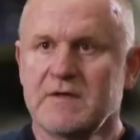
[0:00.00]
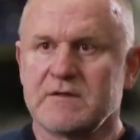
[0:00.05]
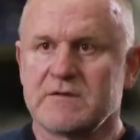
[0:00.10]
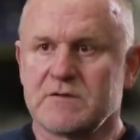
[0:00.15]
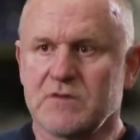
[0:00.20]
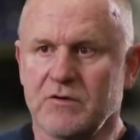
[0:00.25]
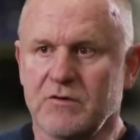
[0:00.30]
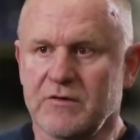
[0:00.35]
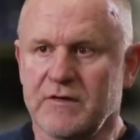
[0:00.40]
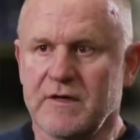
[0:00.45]

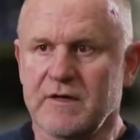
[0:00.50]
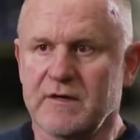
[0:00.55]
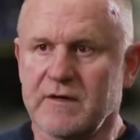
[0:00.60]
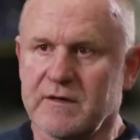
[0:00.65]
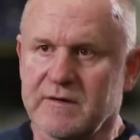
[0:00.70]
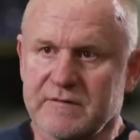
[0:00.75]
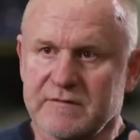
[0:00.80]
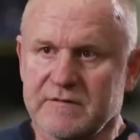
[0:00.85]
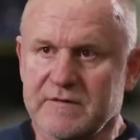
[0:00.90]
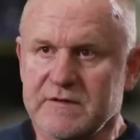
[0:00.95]
So
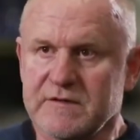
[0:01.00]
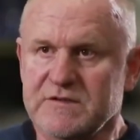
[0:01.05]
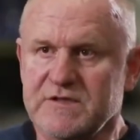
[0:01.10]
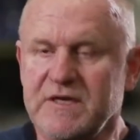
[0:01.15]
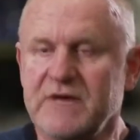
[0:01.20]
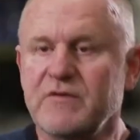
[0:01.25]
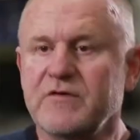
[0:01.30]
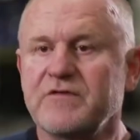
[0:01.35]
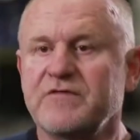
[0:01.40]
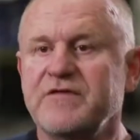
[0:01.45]
the
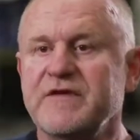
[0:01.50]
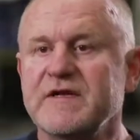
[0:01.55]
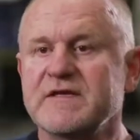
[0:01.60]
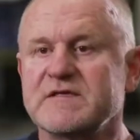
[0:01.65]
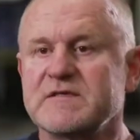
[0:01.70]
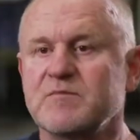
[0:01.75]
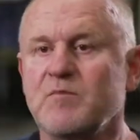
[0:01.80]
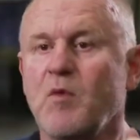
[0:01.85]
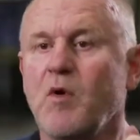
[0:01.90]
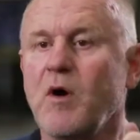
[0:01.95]
steering
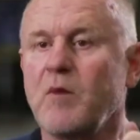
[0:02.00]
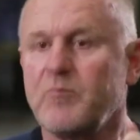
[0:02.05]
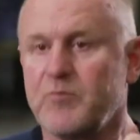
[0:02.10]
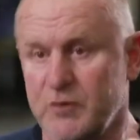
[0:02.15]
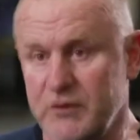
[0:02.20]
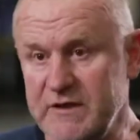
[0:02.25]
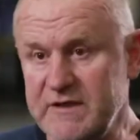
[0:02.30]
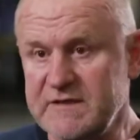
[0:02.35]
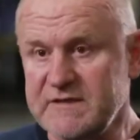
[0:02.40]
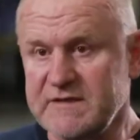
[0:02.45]
feels more
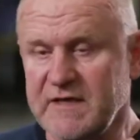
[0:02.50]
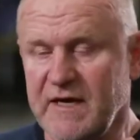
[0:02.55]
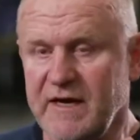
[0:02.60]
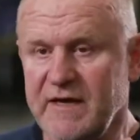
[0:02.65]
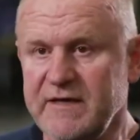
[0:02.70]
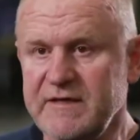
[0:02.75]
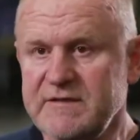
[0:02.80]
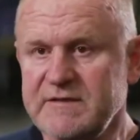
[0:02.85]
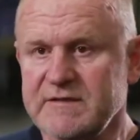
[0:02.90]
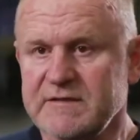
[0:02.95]

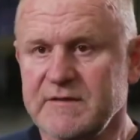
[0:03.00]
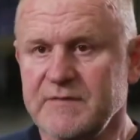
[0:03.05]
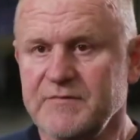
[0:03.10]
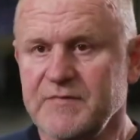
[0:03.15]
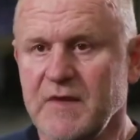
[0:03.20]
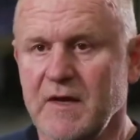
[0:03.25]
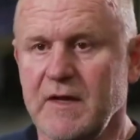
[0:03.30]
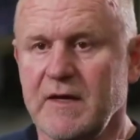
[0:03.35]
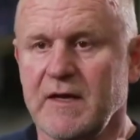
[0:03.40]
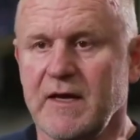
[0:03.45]
precise,
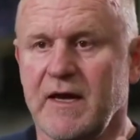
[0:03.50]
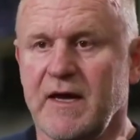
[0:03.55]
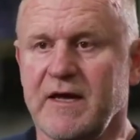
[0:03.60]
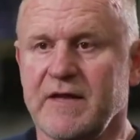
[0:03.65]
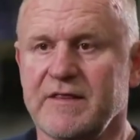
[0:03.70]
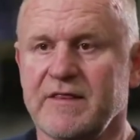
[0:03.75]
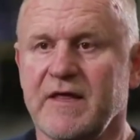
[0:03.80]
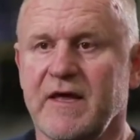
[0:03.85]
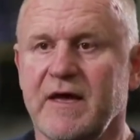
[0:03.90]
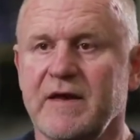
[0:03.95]

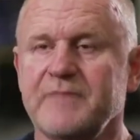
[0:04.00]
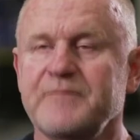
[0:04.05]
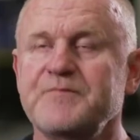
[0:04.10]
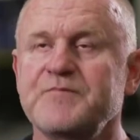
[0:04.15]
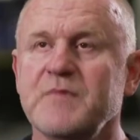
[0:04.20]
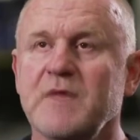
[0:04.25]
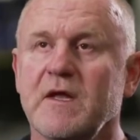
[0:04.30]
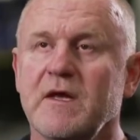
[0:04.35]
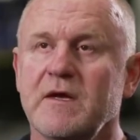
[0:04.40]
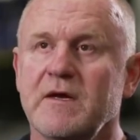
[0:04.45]
and
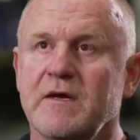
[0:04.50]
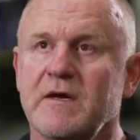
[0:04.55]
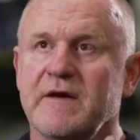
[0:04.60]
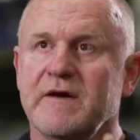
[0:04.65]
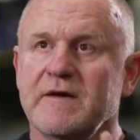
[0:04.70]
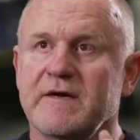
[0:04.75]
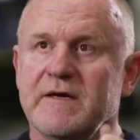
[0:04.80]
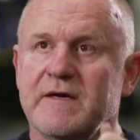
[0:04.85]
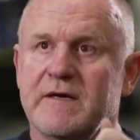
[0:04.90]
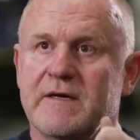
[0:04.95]
then
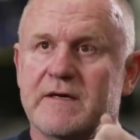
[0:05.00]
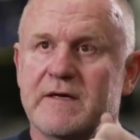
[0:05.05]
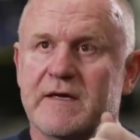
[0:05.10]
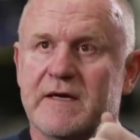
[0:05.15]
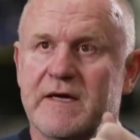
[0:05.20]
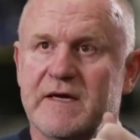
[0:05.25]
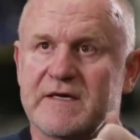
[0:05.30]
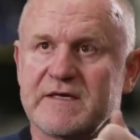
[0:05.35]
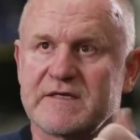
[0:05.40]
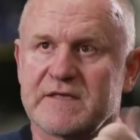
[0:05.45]

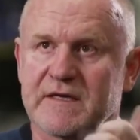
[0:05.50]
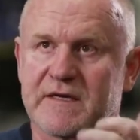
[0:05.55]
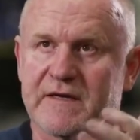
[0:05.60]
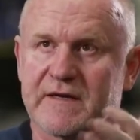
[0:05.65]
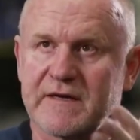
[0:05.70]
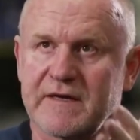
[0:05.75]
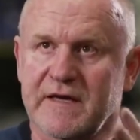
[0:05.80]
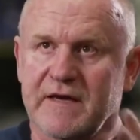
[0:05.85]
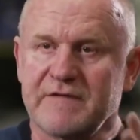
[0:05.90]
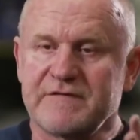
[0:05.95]
it
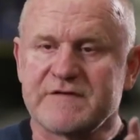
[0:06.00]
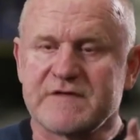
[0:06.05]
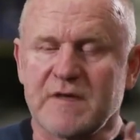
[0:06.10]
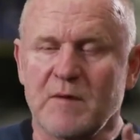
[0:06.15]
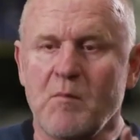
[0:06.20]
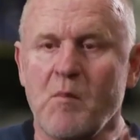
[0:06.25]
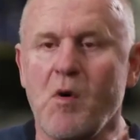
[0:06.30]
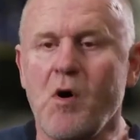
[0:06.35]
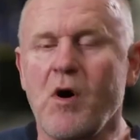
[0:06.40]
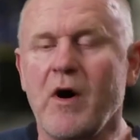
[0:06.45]
gives
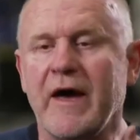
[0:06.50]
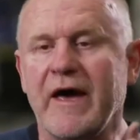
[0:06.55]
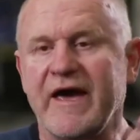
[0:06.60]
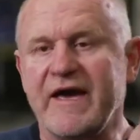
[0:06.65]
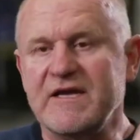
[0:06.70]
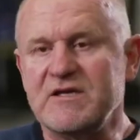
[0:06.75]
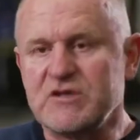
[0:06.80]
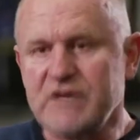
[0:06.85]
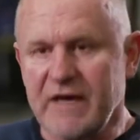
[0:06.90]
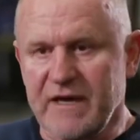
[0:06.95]
a more
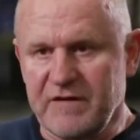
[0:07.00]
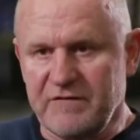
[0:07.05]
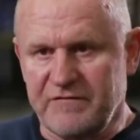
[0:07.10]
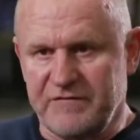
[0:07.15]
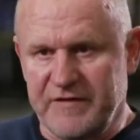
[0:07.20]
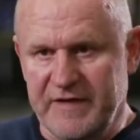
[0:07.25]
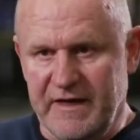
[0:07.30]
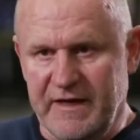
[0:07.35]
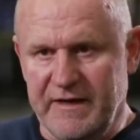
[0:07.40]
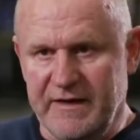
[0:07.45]
agile
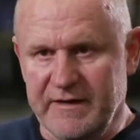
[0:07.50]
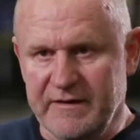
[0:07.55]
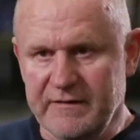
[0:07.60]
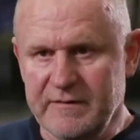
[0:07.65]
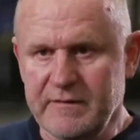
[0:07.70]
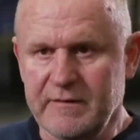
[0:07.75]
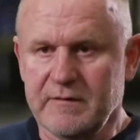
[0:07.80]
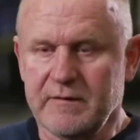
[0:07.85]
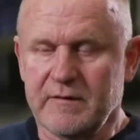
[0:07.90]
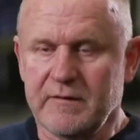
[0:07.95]

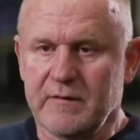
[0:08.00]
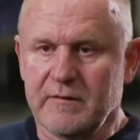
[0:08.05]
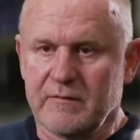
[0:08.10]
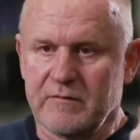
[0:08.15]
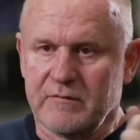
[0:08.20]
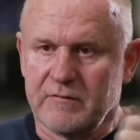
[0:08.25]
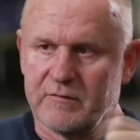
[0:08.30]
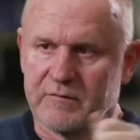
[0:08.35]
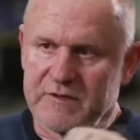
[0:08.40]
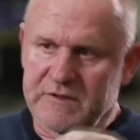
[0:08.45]
feeling
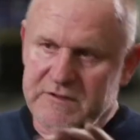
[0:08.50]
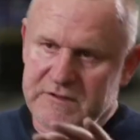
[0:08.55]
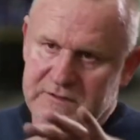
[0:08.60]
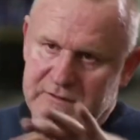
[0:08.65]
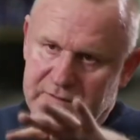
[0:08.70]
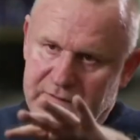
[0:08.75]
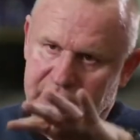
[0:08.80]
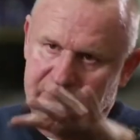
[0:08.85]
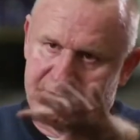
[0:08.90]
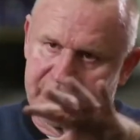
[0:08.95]

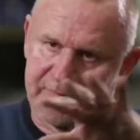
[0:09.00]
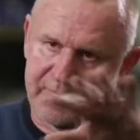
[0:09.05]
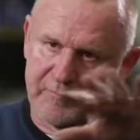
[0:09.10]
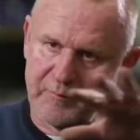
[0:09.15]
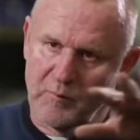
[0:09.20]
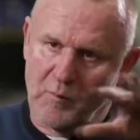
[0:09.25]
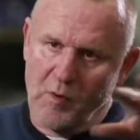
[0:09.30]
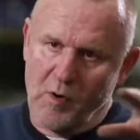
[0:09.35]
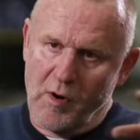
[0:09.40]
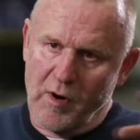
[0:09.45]
with
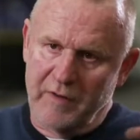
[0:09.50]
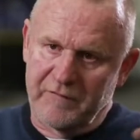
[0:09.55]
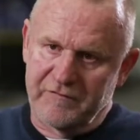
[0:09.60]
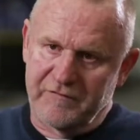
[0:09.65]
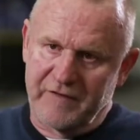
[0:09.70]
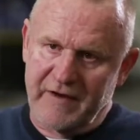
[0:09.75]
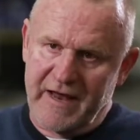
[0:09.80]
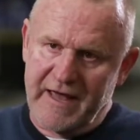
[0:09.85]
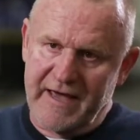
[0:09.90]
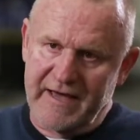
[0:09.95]
more
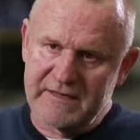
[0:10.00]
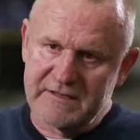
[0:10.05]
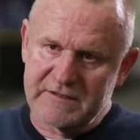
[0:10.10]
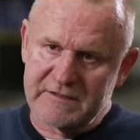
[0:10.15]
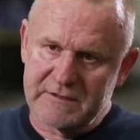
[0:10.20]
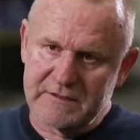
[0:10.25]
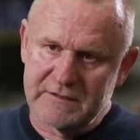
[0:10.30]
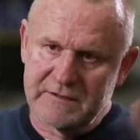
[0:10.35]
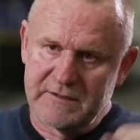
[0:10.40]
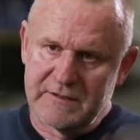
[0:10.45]

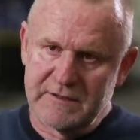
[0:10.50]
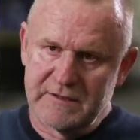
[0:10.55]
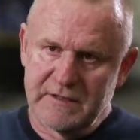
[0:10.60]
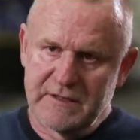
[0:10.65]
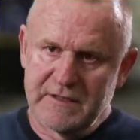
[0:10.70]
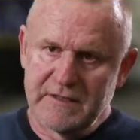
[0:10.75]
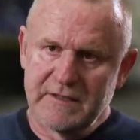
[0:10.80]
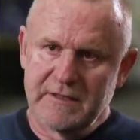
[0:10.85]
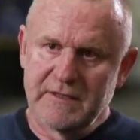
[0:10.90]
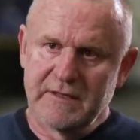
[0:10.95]
flat
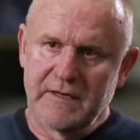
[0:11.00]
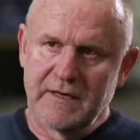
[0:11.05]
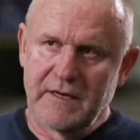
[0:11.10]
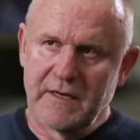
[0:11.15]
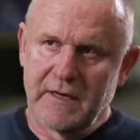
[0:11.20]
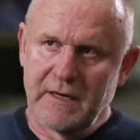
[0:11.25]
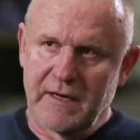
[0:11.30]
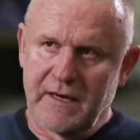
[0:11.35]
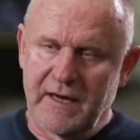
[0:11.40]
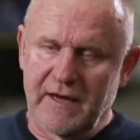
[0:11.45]

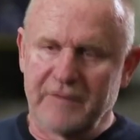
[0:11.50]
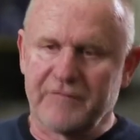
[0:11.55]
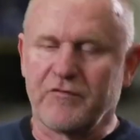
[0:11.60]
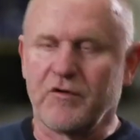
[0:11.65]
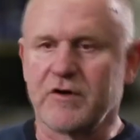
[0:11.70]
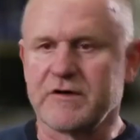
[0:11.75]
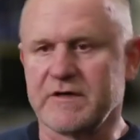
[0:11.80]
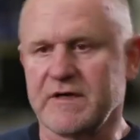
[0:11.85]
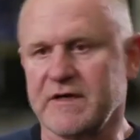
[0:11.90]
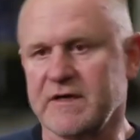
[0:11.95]

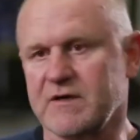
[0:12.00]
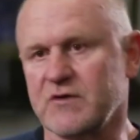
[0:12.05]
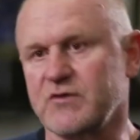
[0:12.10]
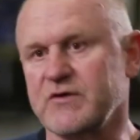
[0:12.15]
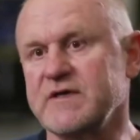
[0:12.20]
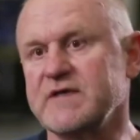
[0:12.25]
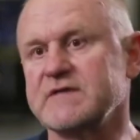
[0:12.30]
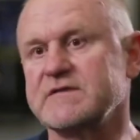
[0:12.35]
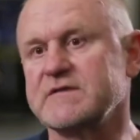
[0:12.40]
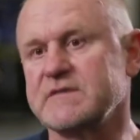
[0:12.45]
effort
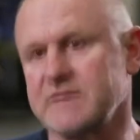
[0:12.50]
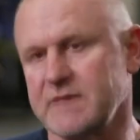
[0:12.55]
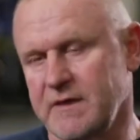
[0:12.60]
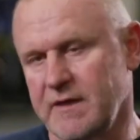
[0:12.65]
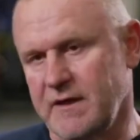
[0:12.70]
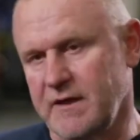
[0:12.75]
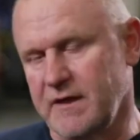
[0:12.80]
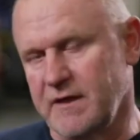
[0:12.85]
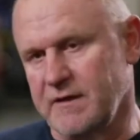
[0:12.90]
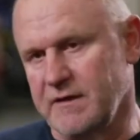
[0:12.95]
increase
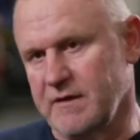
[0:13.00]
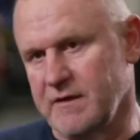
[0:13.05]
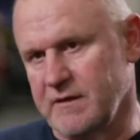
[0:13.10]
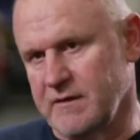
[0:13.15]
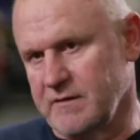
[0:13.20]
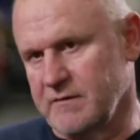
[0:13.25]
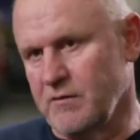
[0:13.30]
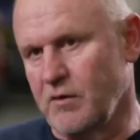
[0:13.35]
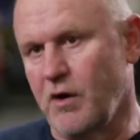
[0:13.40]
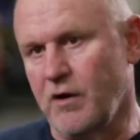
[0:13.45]
in
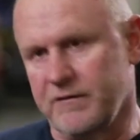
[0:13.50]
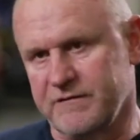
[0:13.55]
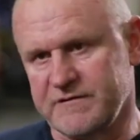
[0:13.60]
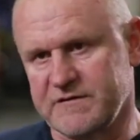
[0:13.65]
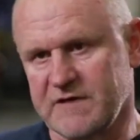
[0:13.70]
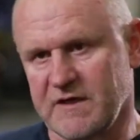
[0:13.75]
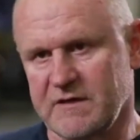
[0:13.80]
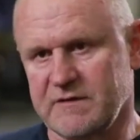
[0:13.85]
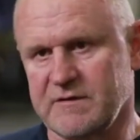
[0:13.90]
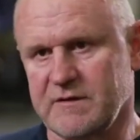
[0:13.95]
the
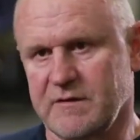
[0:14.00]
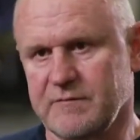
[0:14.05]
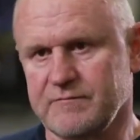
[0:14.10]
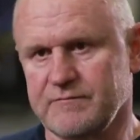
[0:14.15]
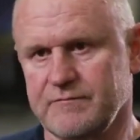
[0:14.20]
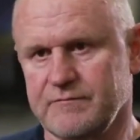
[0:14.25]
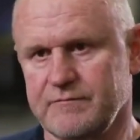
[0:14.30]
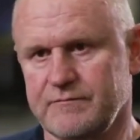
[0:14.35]
off-center.